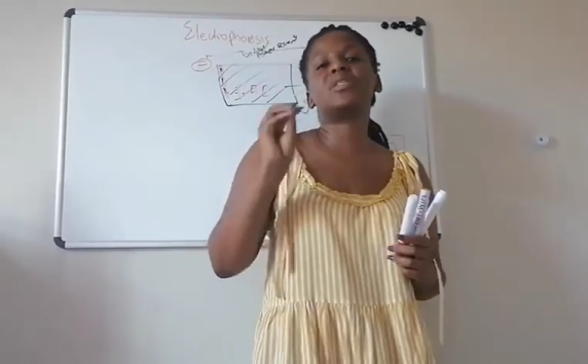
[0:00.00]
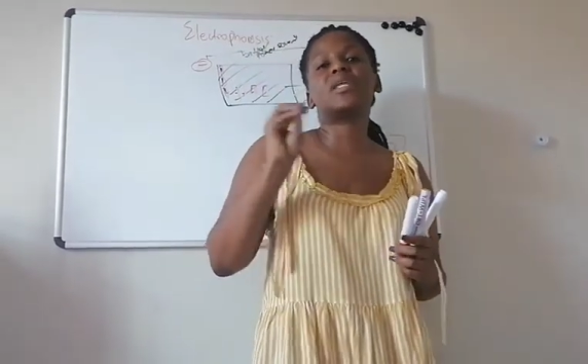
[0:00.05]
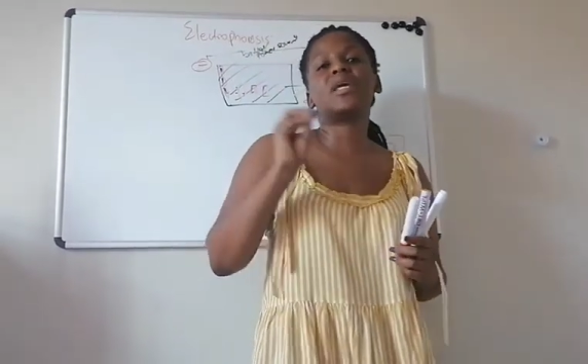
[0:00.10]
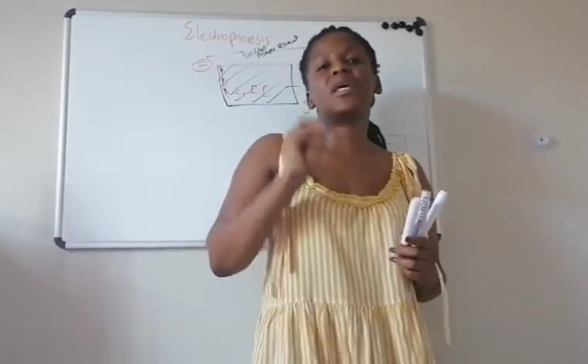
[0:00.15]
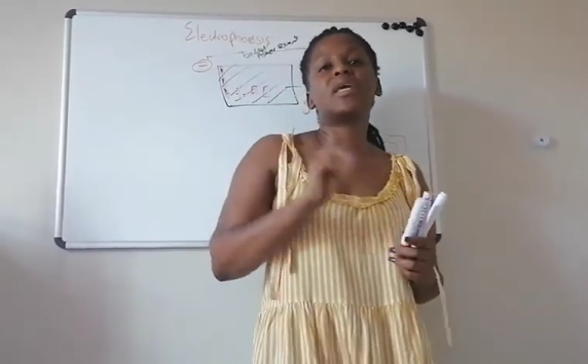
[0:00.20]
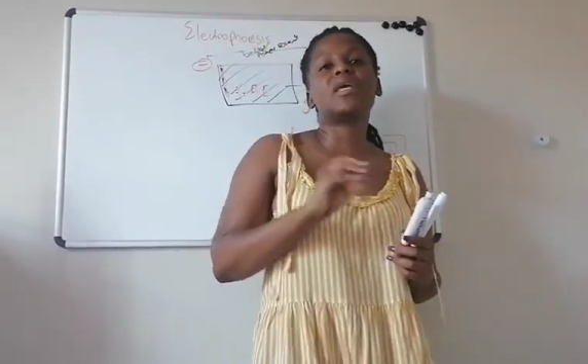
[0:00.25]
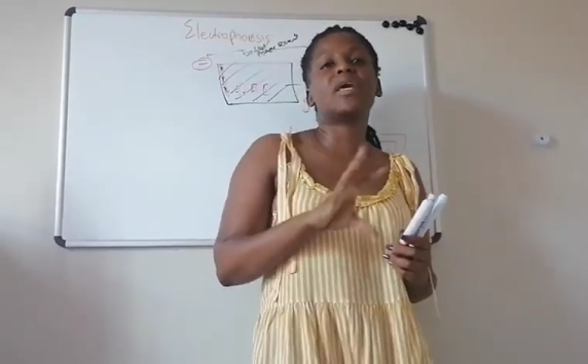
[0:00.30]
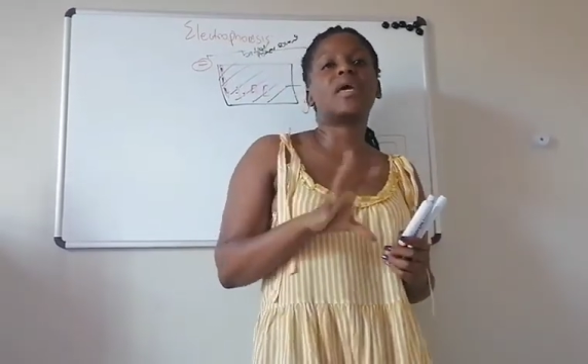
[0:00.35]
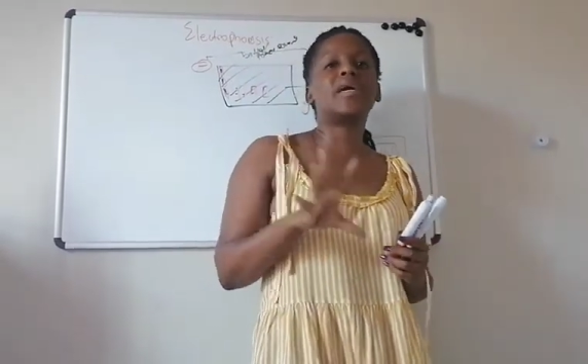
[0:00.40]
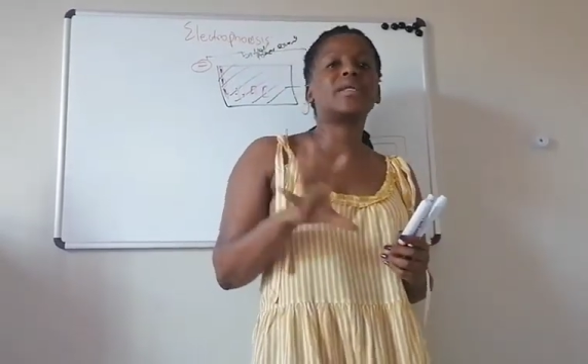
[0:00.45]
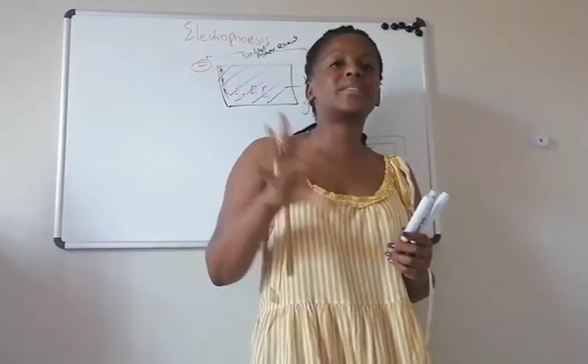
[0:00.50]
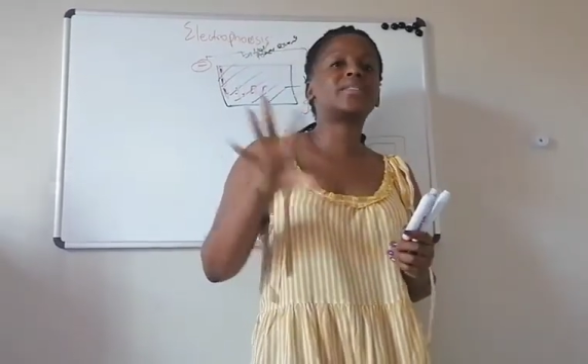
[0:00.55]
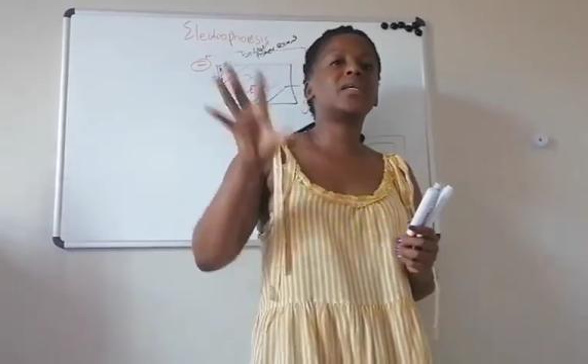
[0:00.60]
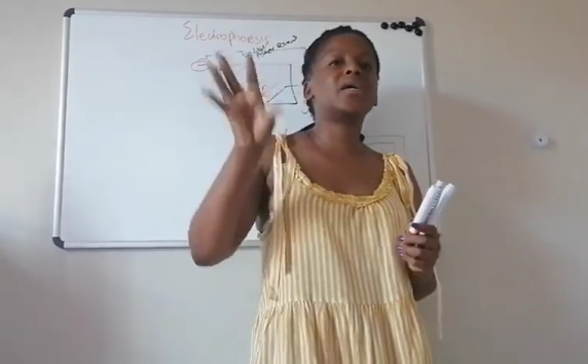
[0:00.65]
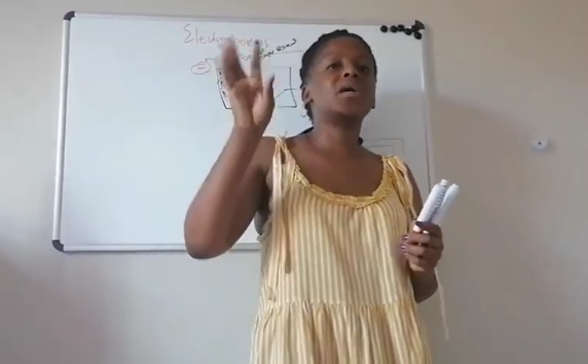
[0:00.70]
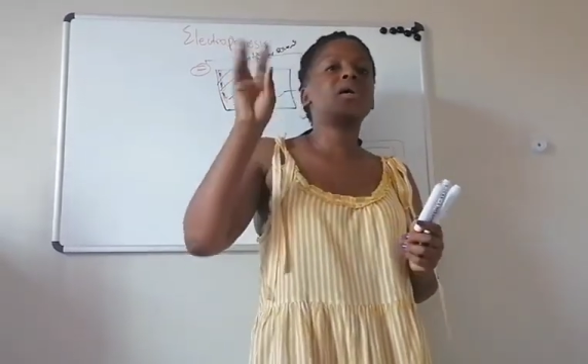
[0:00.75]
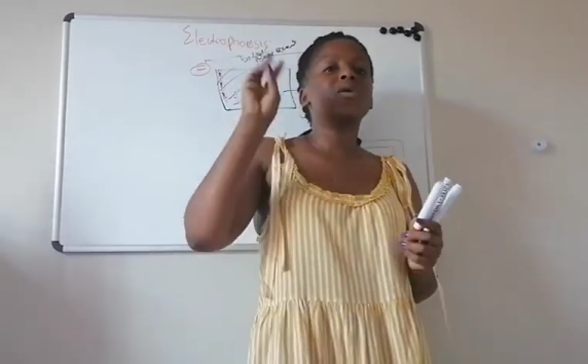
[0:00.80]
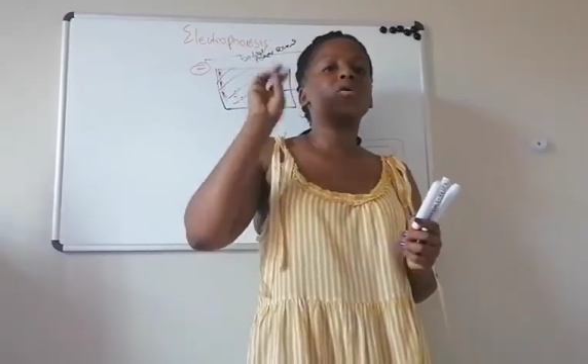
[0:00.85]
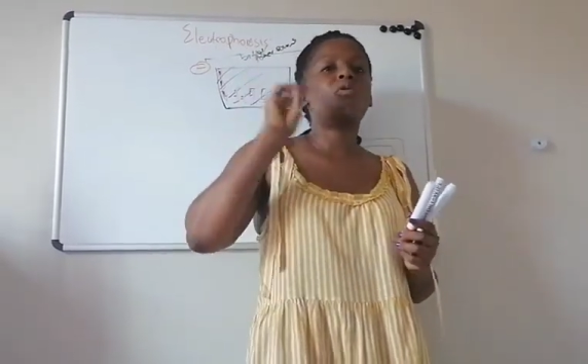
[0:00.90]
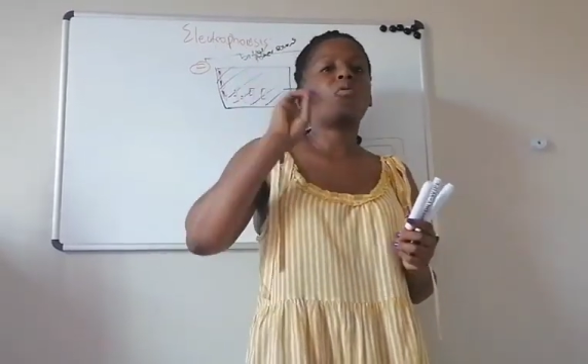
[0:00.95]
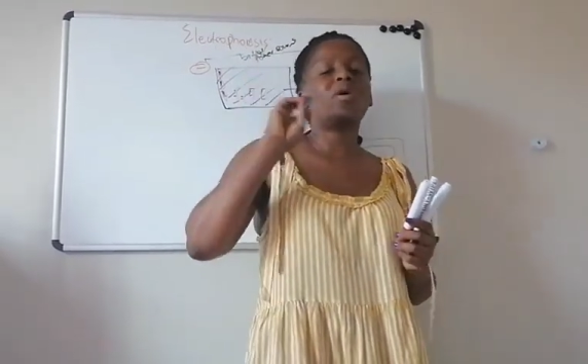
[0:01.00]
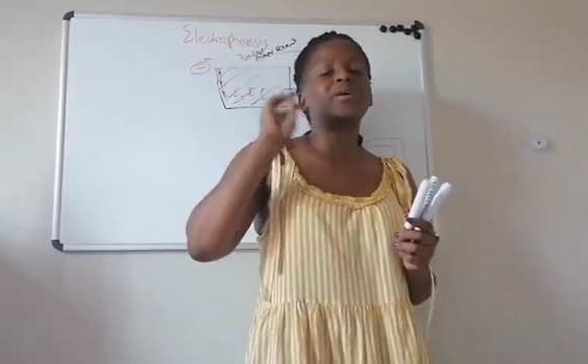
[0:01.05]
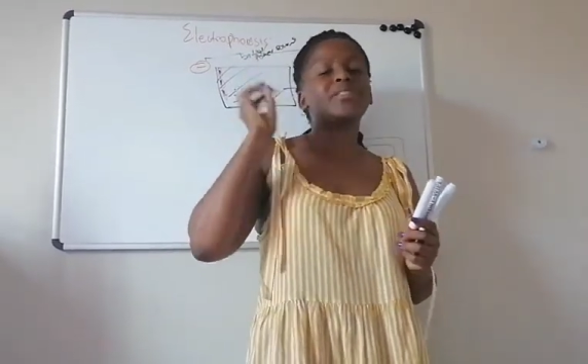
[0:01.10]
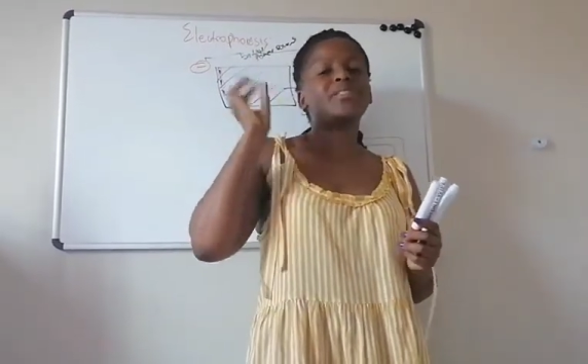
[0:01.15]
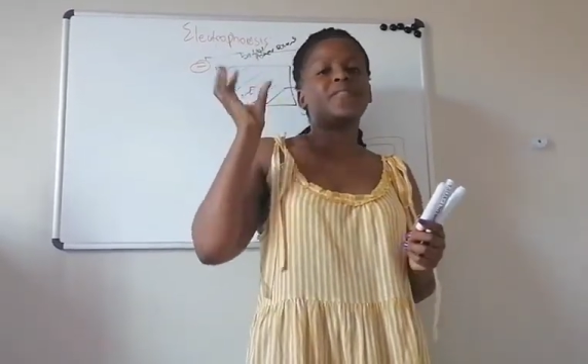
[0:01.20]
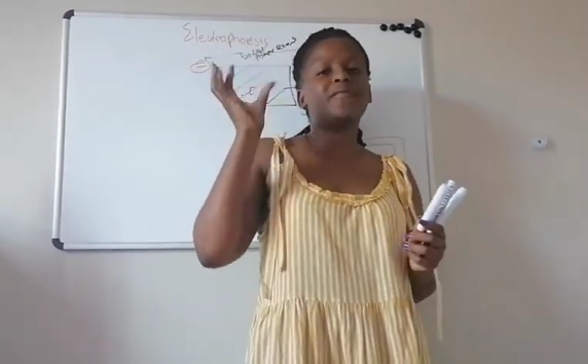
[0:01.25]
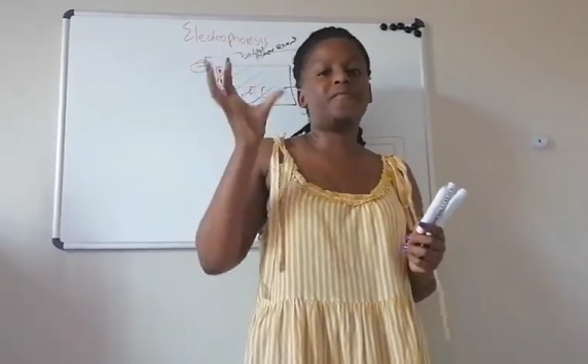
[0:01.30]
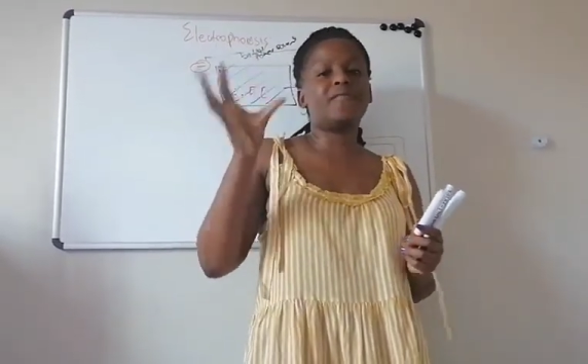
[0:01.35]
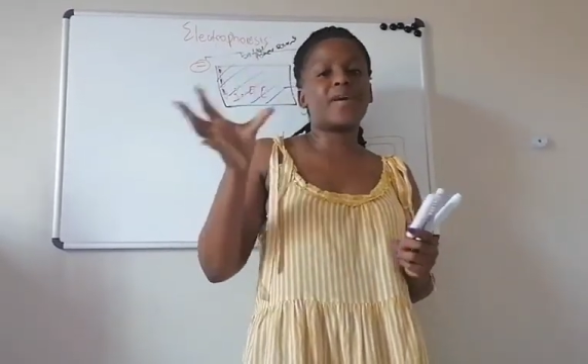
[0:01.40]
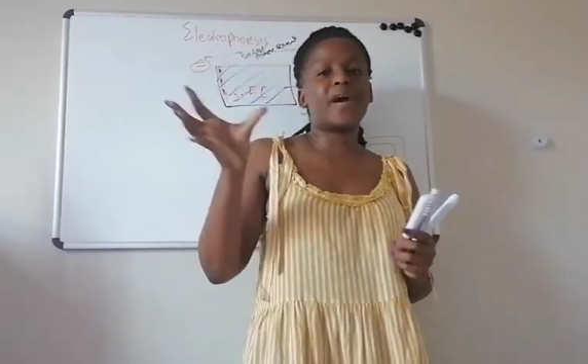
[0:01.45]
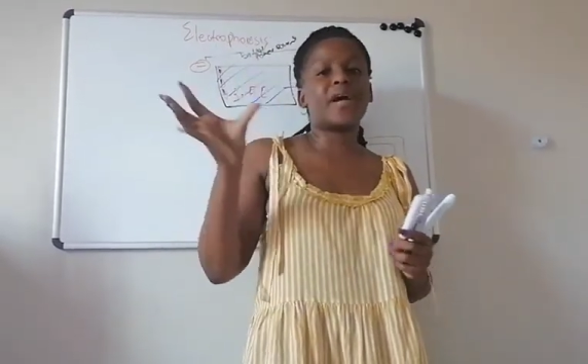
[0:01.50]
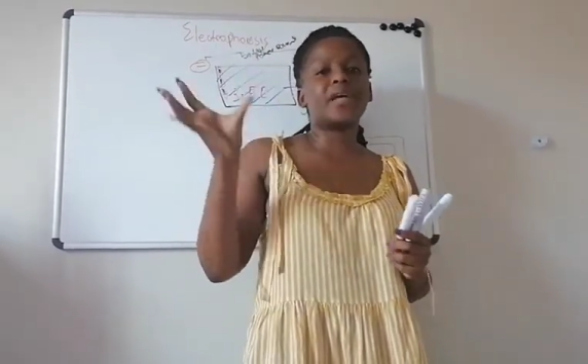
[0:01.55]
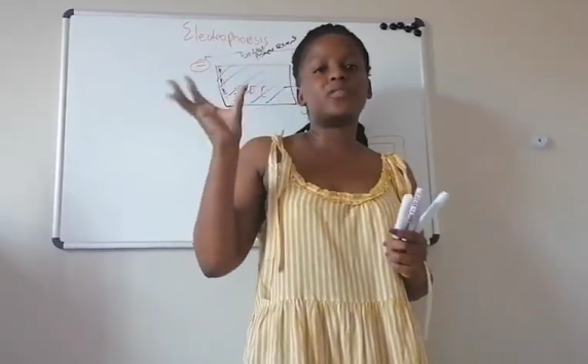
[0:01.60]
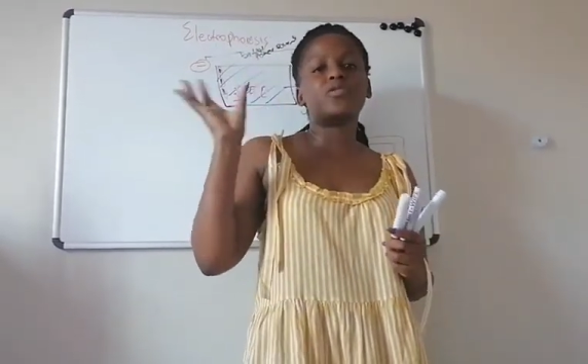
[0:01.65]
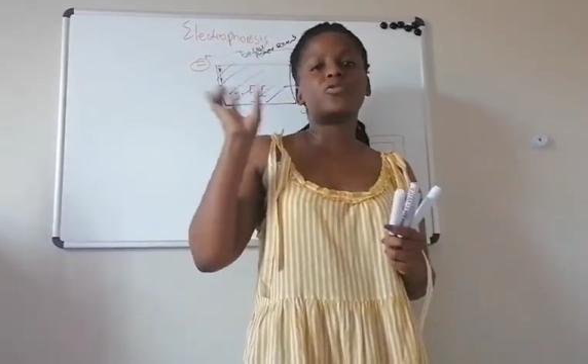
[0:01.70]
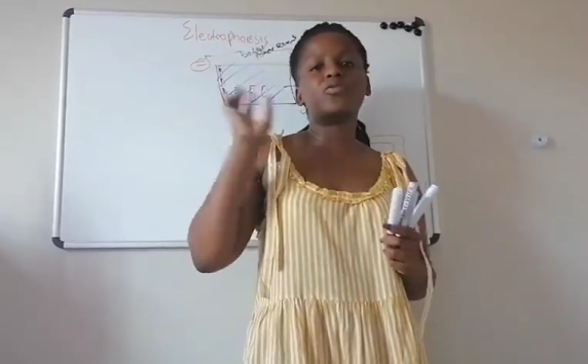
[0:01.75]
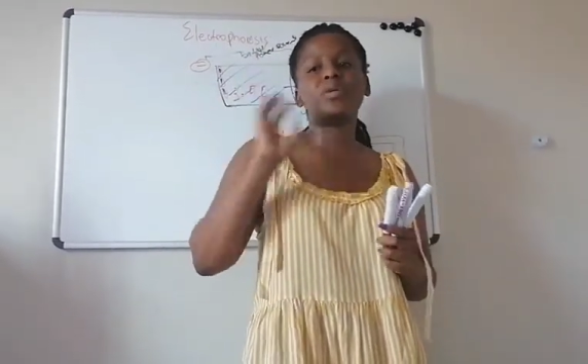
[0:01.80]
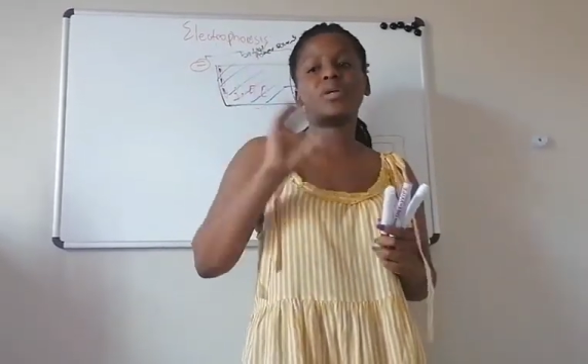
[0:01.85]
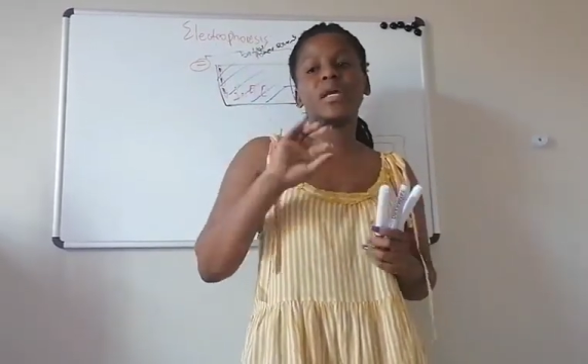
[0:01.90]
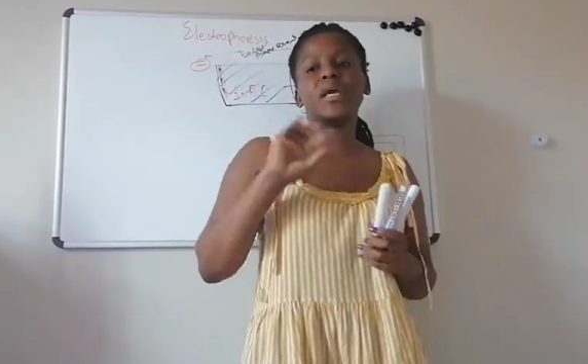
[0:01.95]
they get quantified
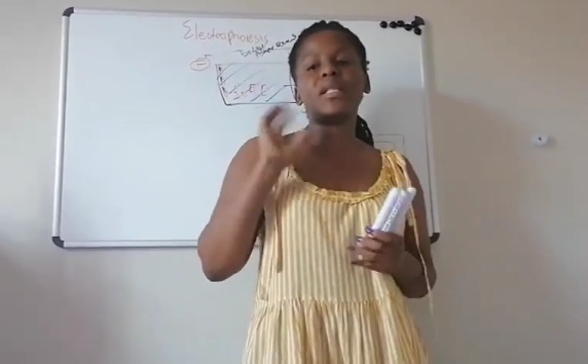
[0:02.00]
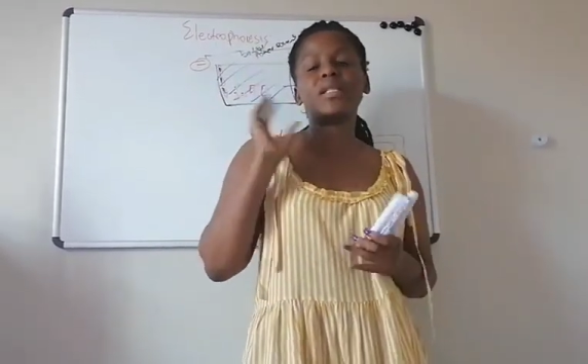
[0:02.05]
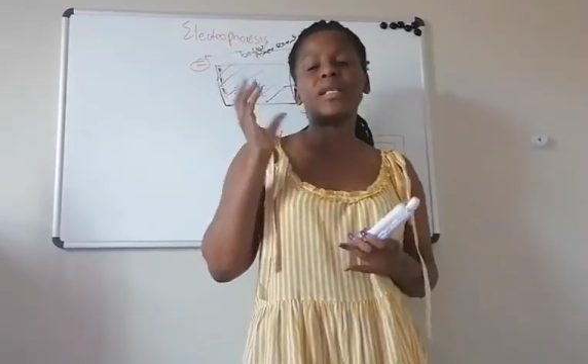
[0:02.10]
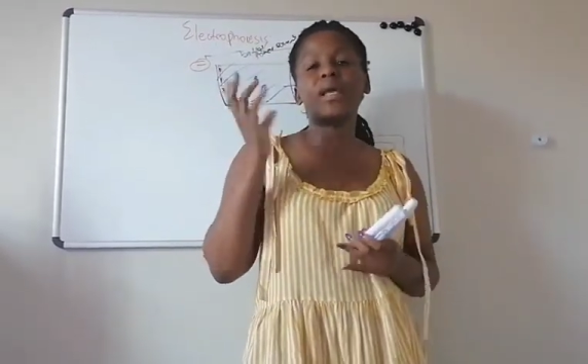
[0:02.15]
to get